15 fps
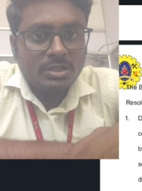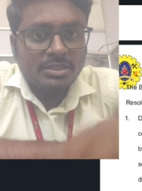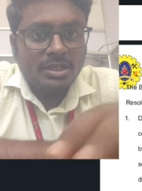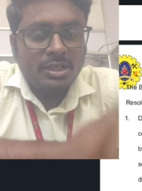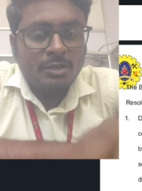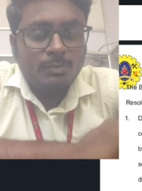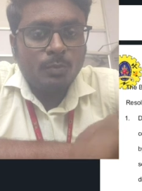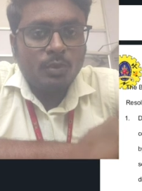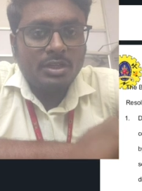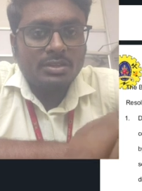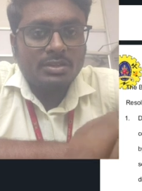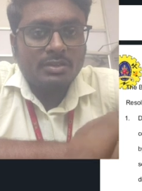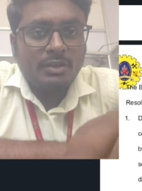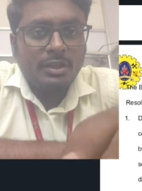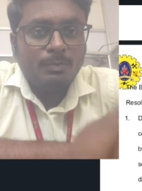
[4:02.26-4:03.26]
input
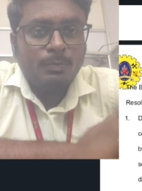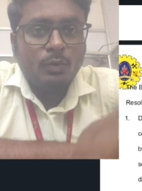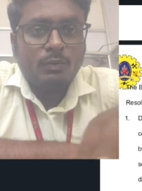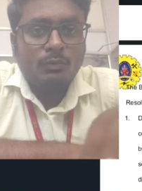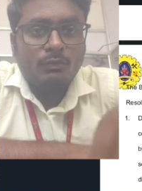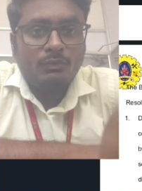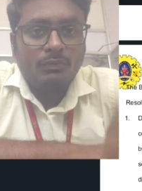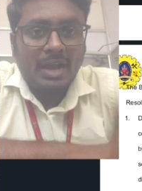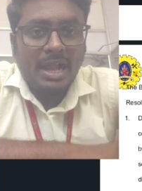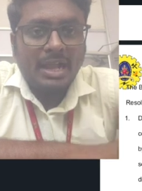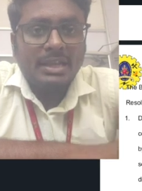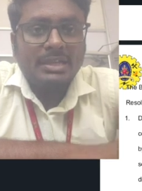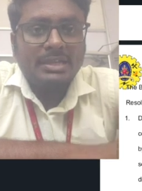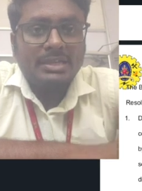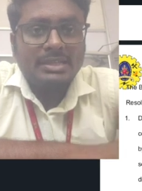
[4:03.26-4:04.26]

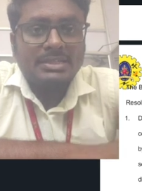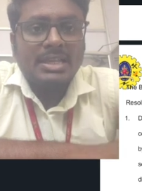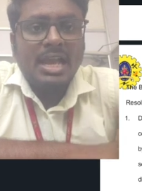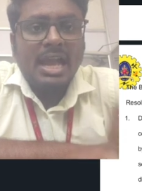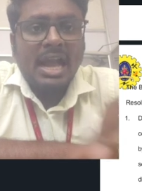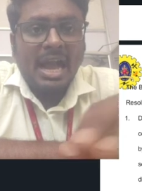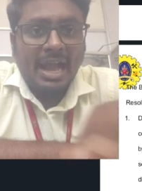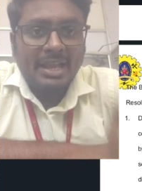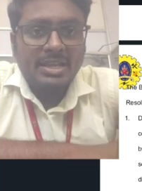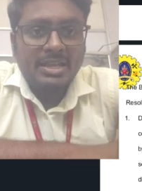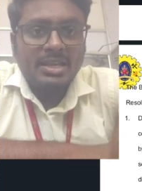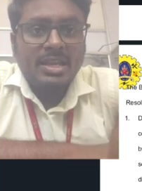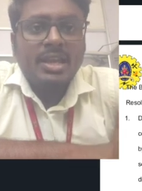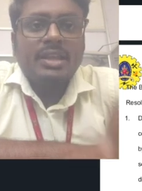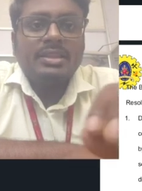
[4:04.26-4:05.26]
flag is high,
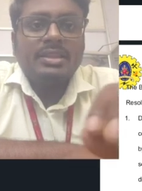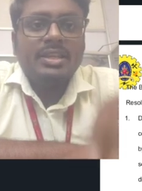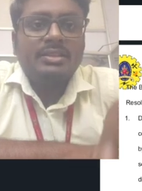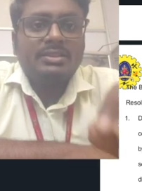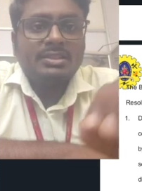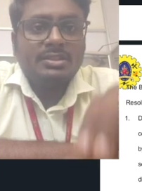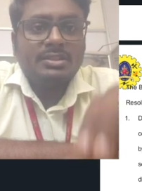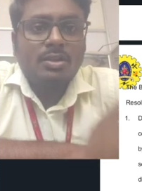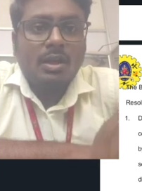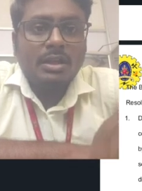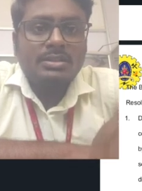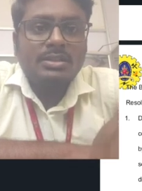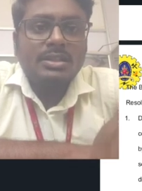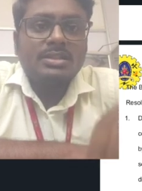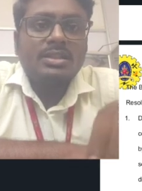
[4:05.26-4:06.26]
then this
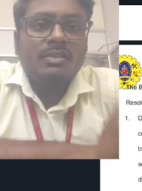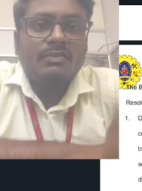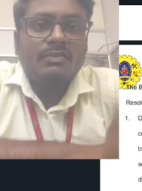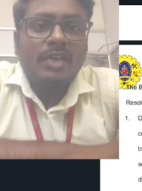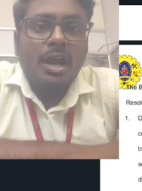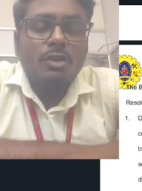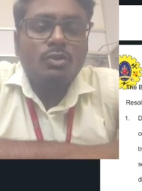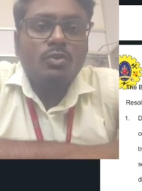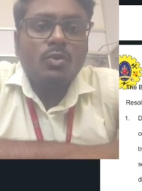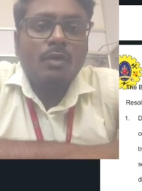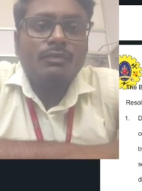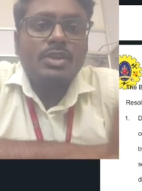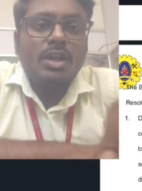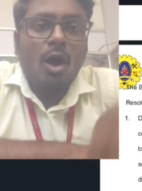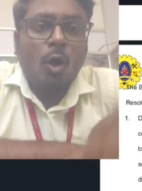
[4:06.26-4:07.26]
causes the value of the
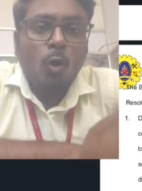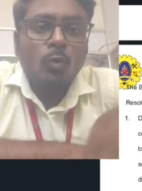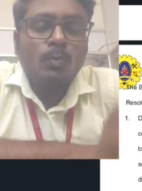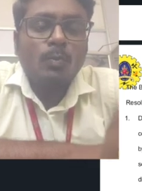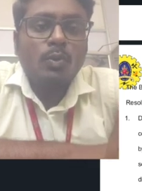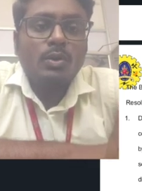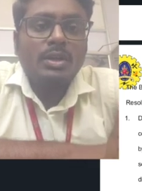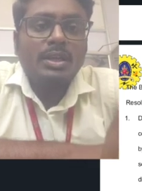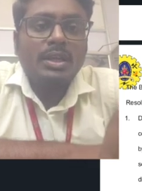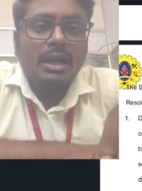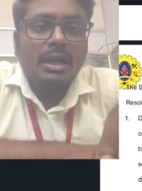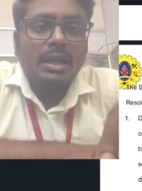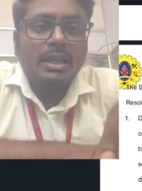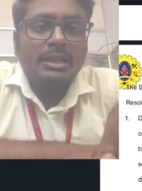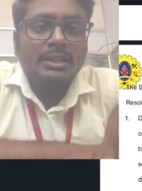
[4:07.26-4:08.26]
output
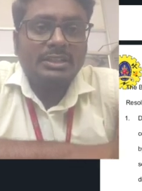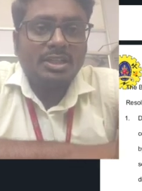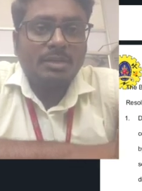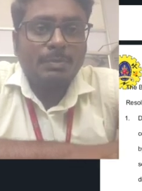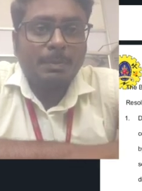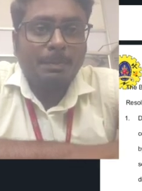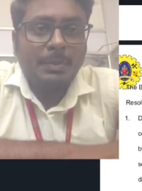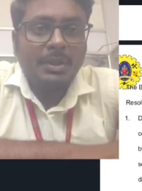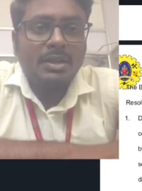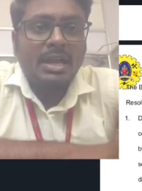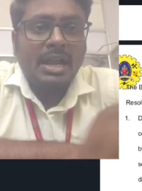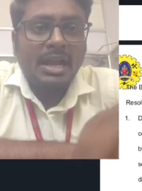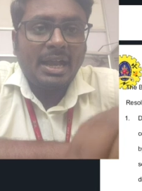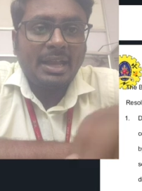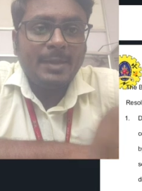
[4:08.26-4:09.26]
interrupt pin
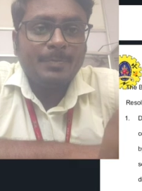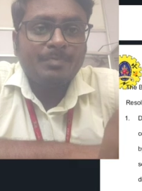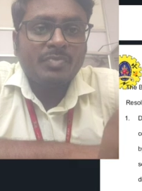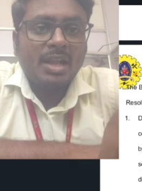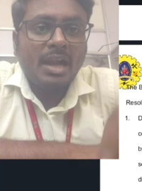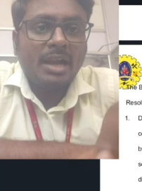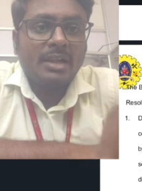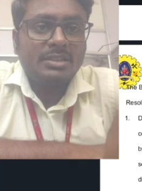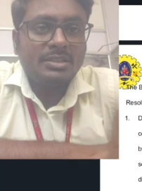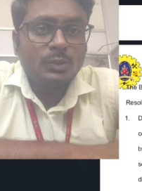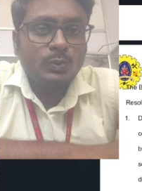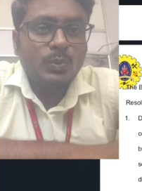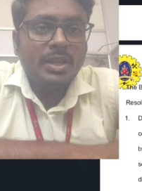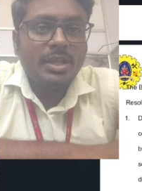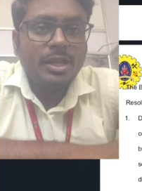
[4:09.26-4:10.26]
high, and this way
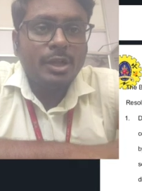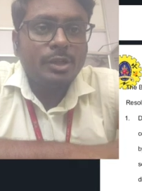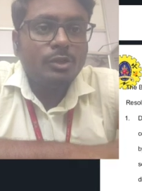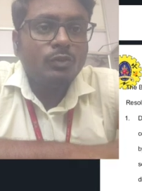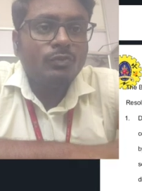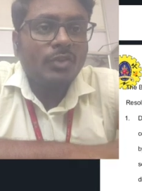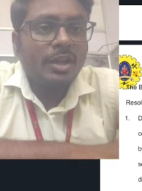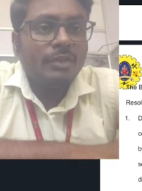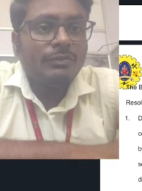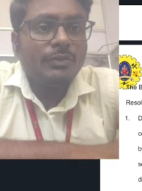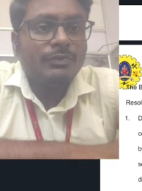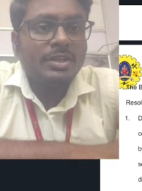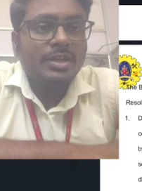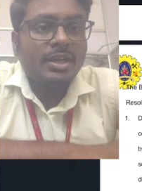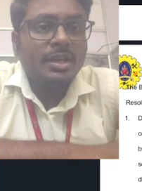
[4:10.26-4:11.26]

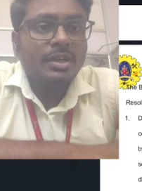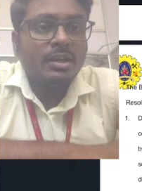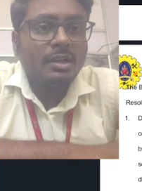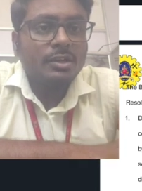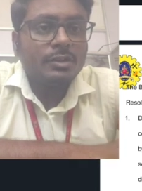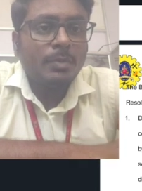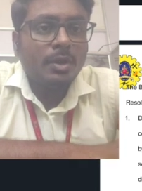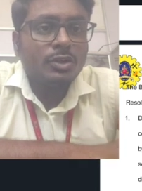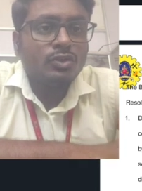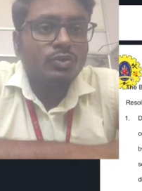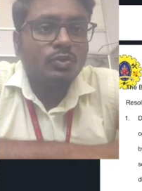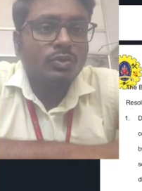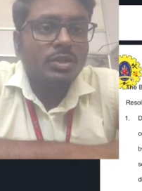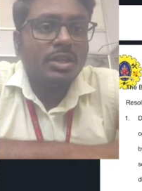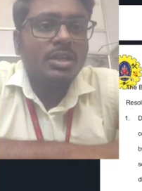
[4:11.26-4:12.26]
82559 responds to
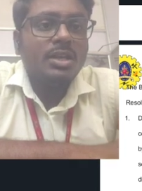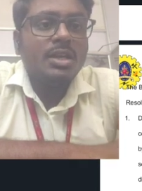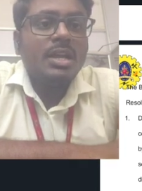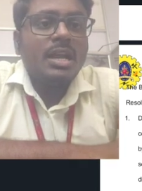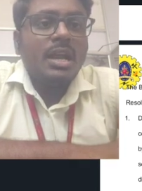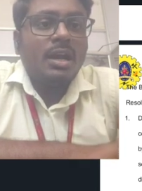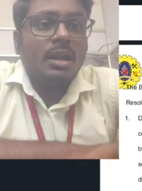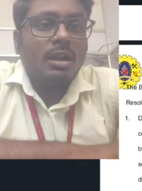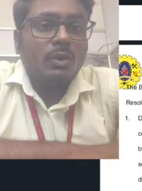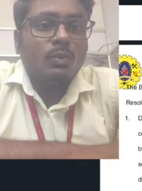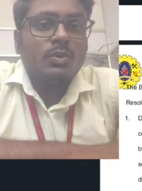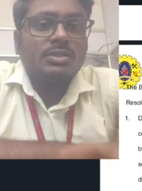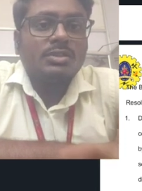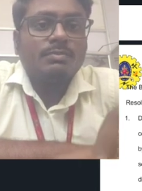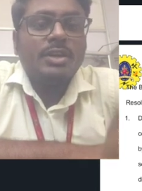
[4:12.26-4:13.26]
the request
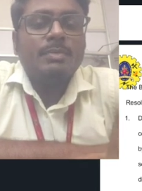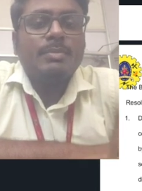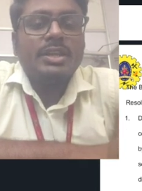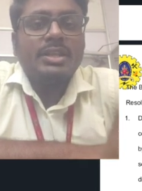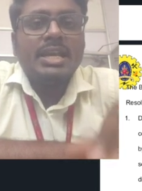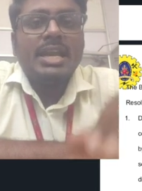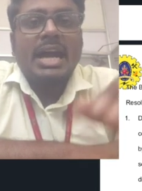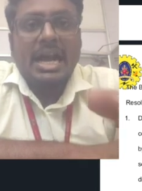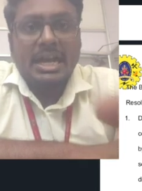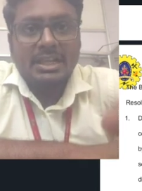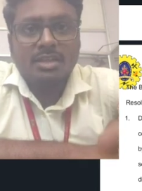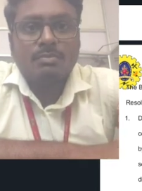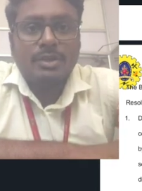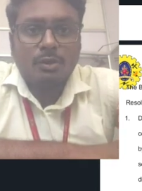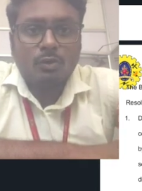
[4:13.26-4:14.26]
made by the other
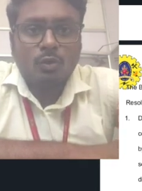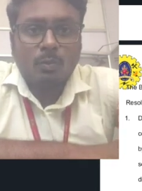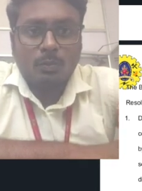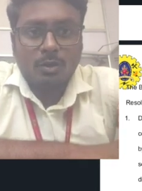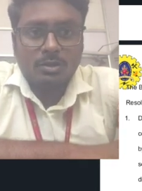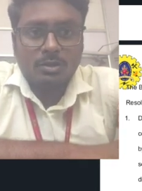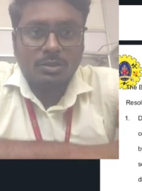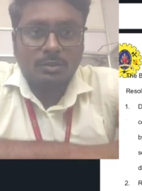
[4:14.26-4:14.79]
microprocessor,